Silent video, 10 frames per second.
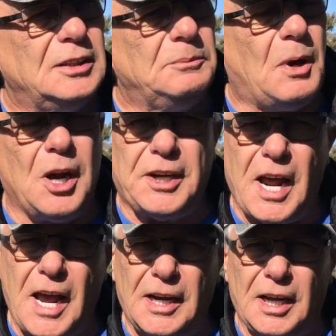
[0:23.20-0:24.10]

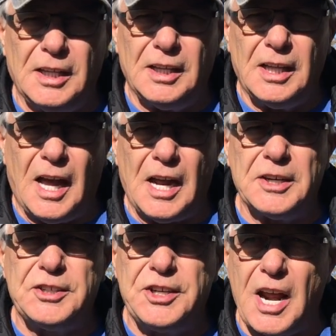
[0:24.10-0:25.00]
Montana at
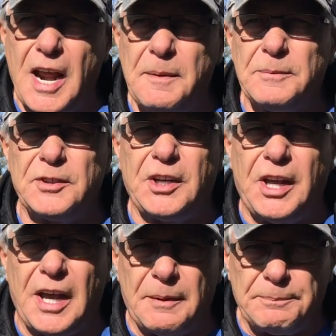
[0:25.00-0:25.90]
James
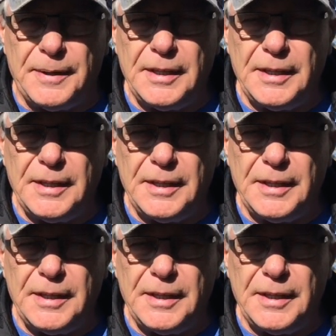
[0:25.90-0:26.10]
Kipp